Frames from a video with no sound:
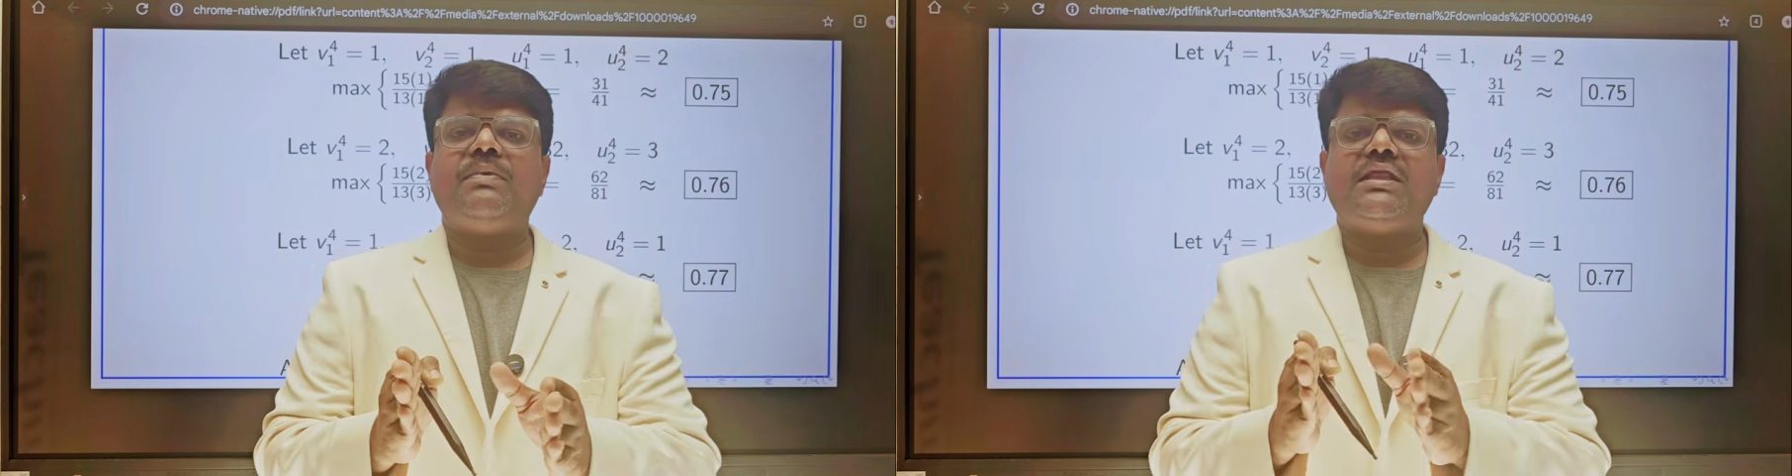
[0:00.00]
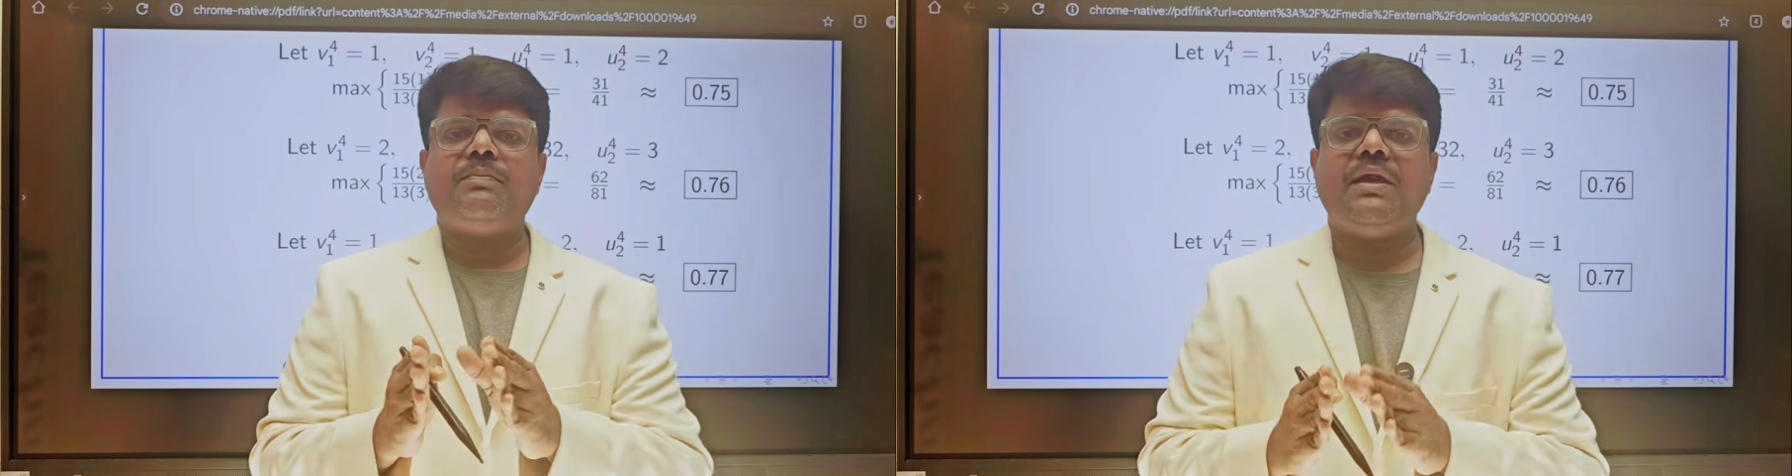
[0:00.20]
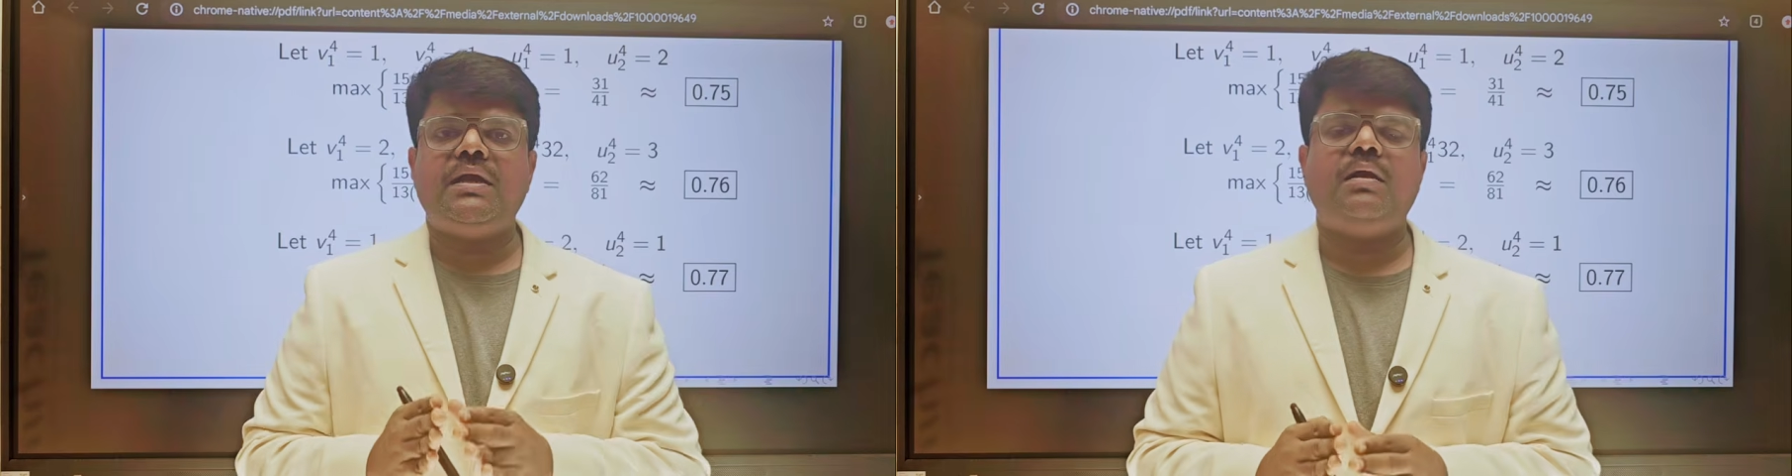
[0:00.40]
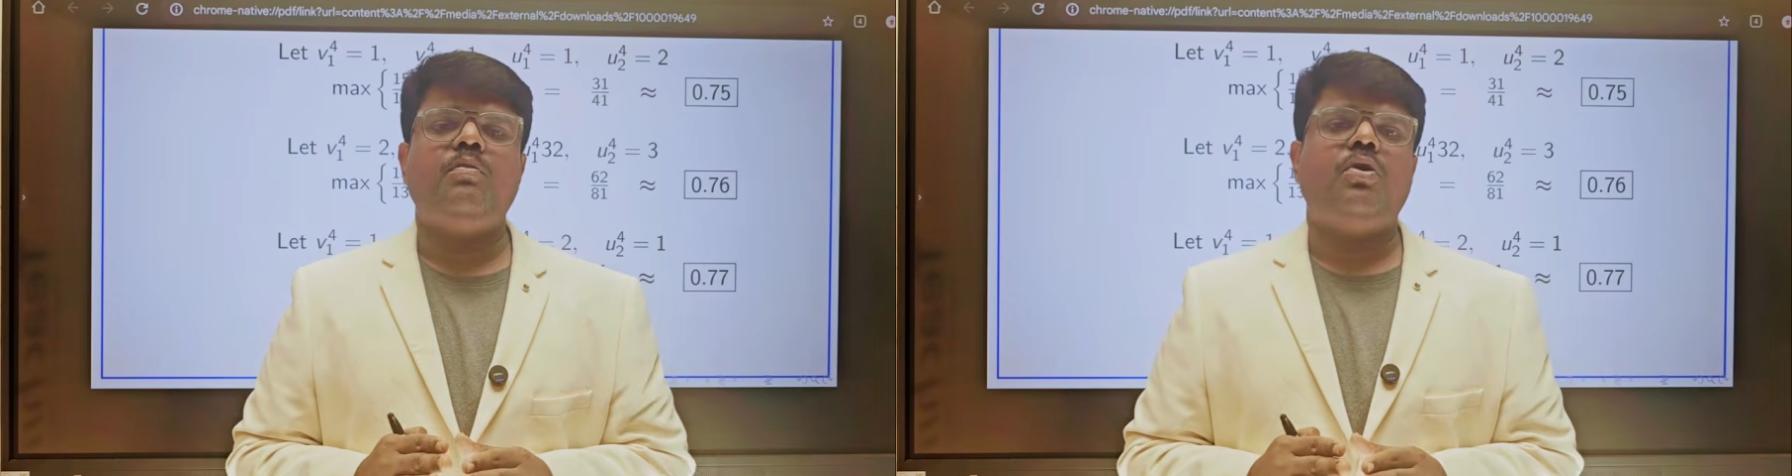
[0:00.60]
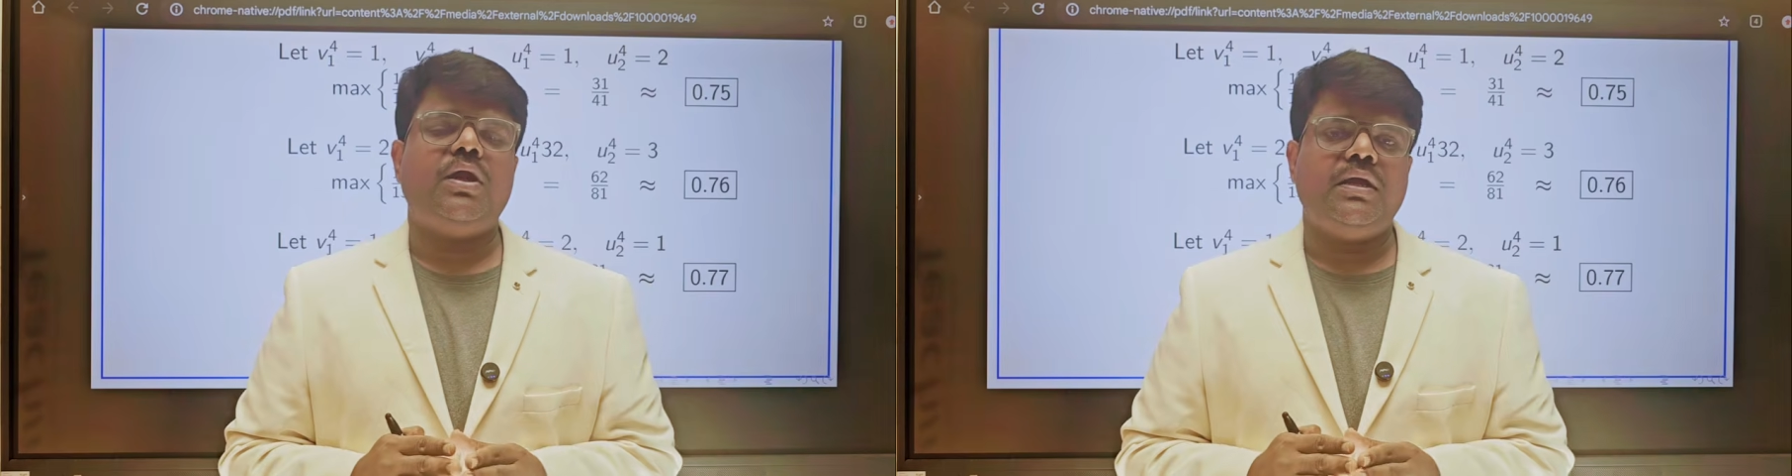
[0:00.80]
mathematical
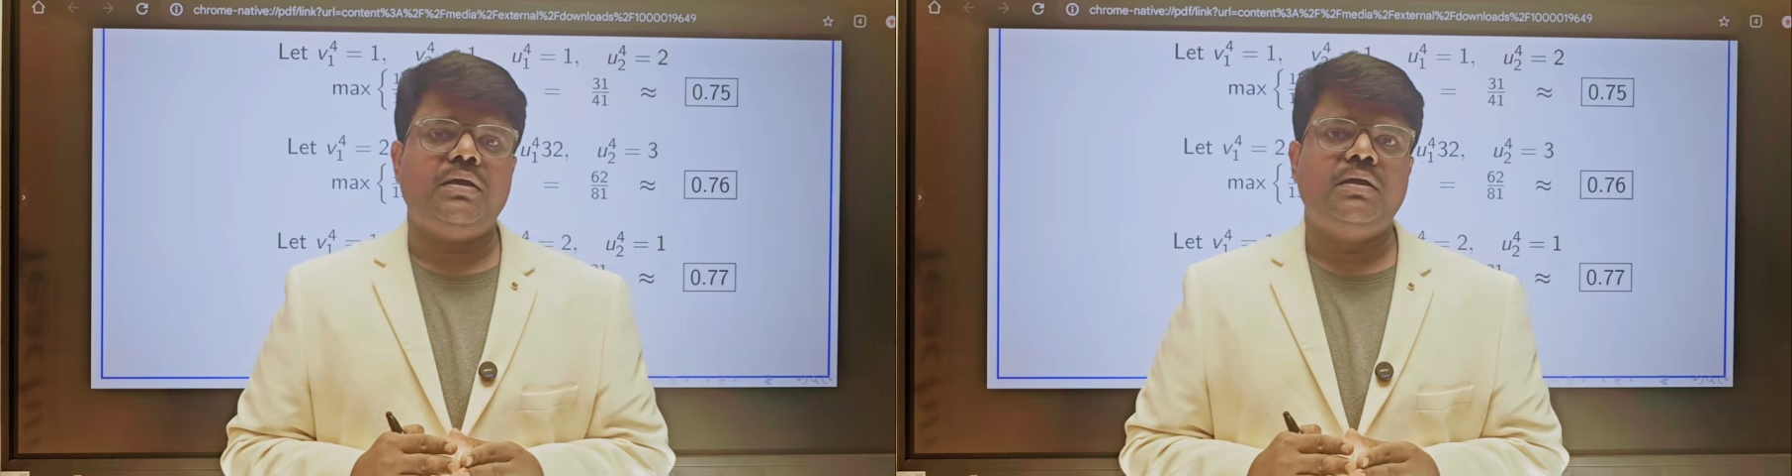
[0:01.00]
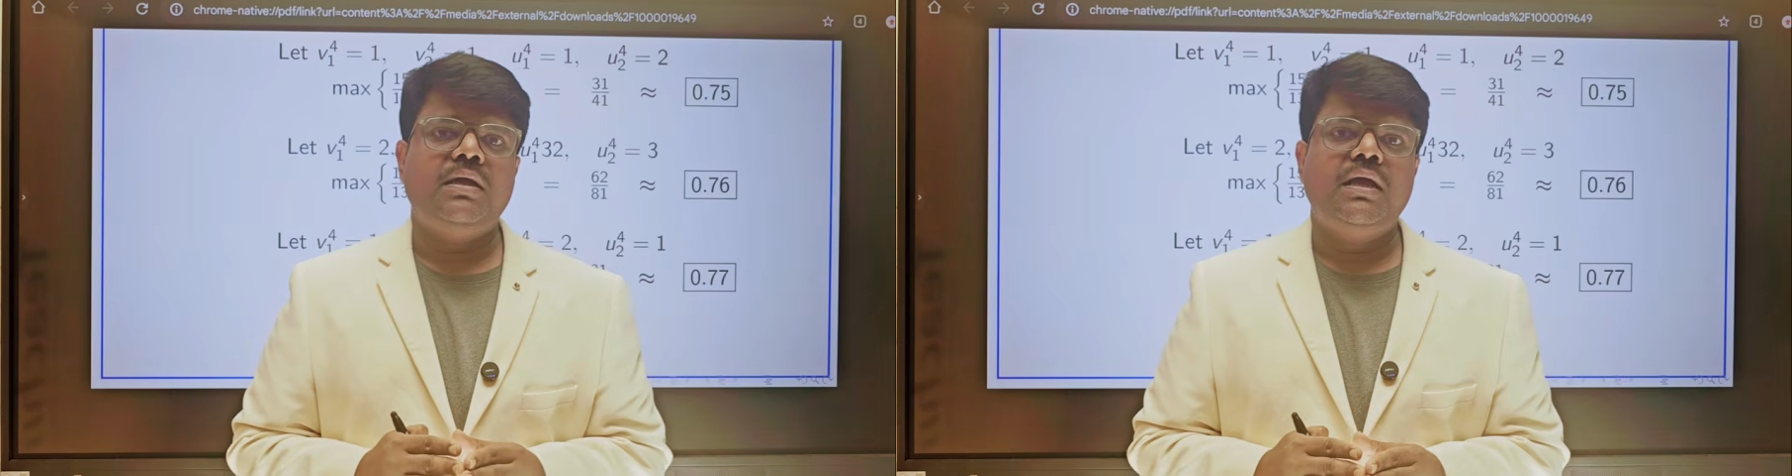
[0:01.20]
modeling,